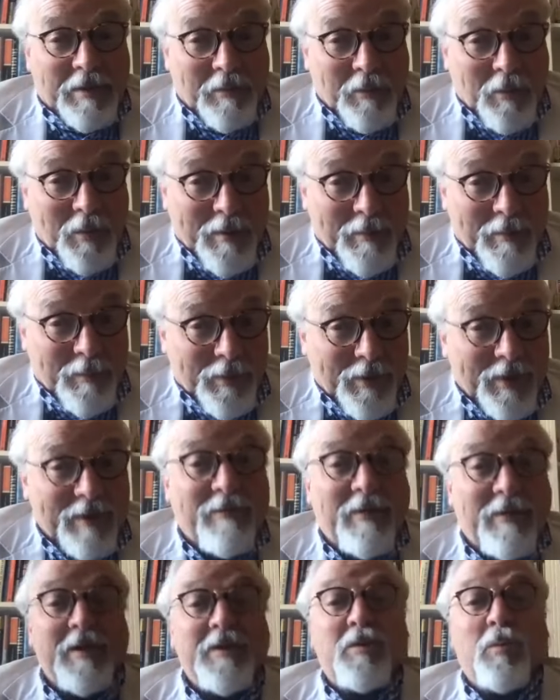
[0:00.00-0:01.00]
were
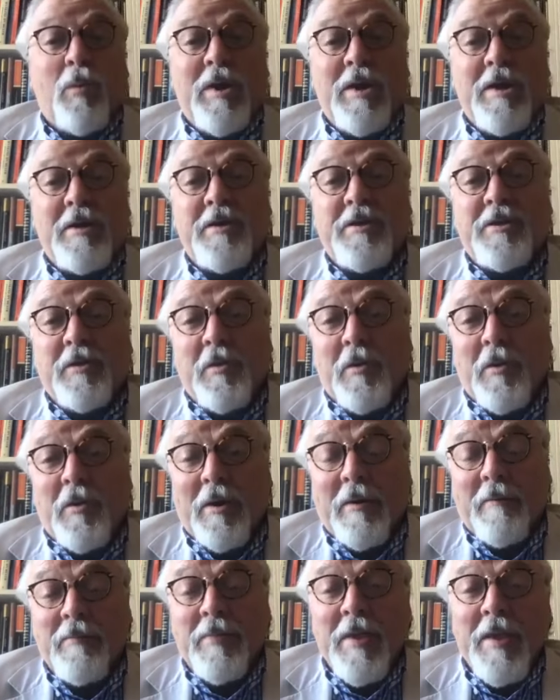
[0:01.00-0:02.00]
previous winners
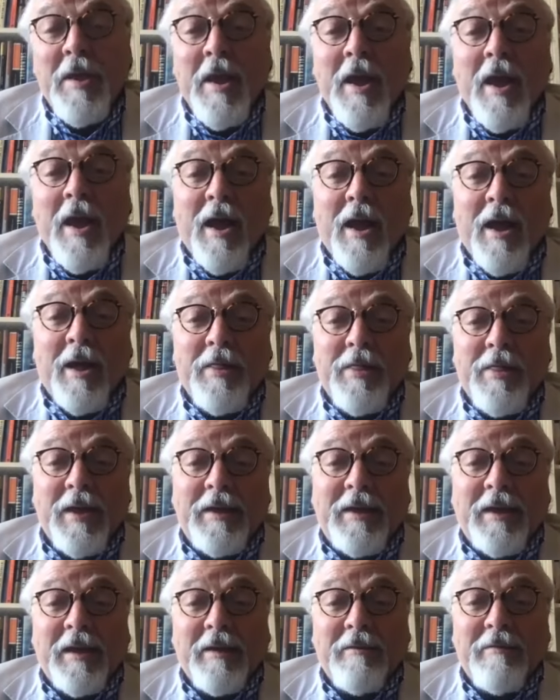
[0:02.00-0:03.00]
or
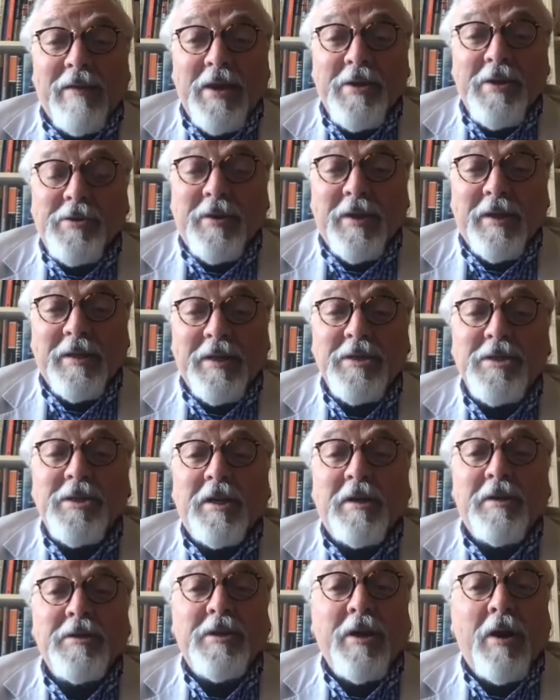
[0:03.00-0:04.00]
thinking of entering this
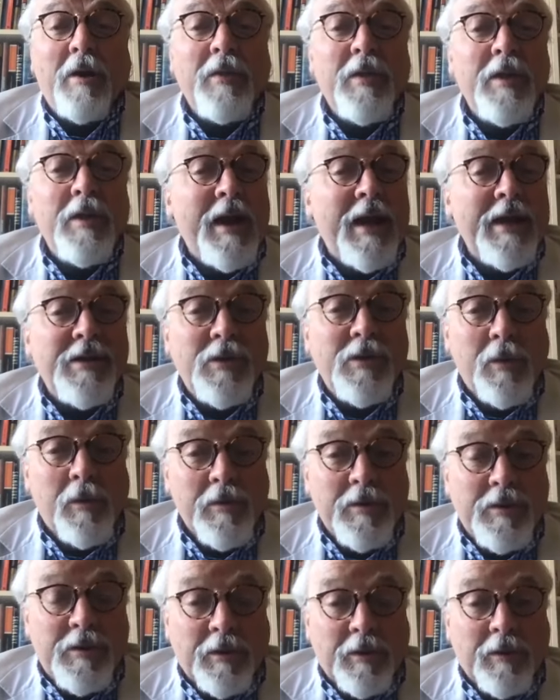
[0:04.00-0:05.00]
year and so on that I
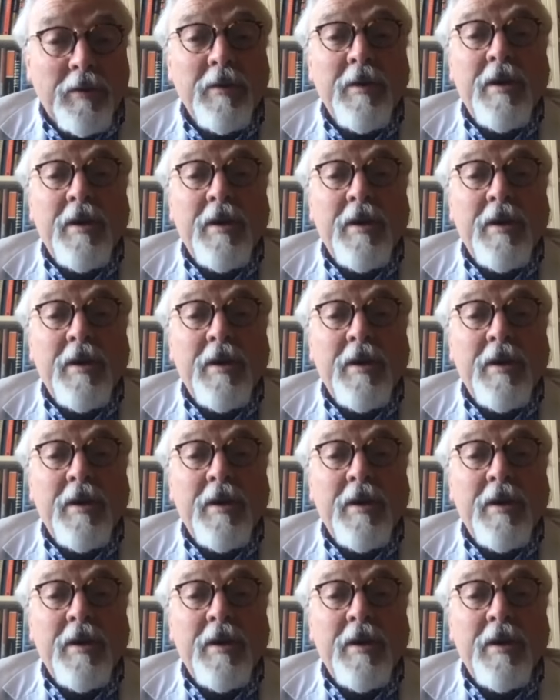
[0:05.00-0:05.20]
talked to,